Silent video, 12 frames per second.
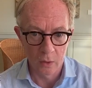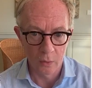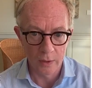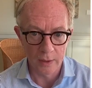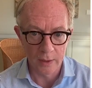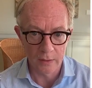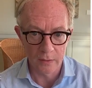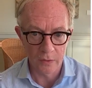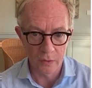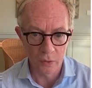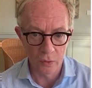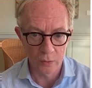we can
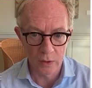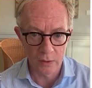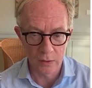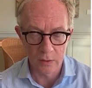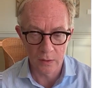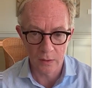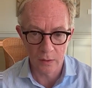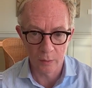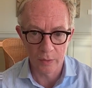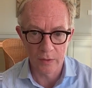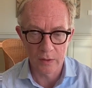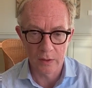assume that it's
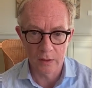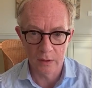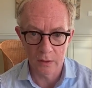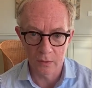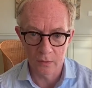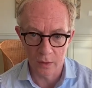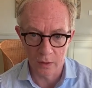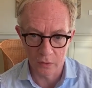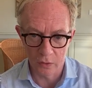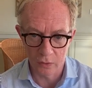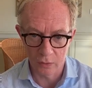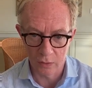compensated
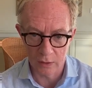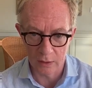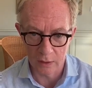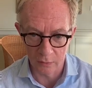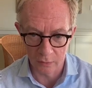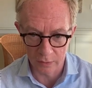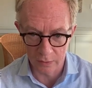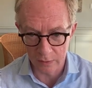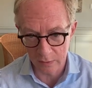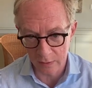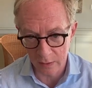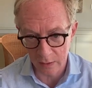advanced chronic liver
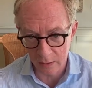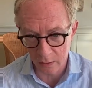disease,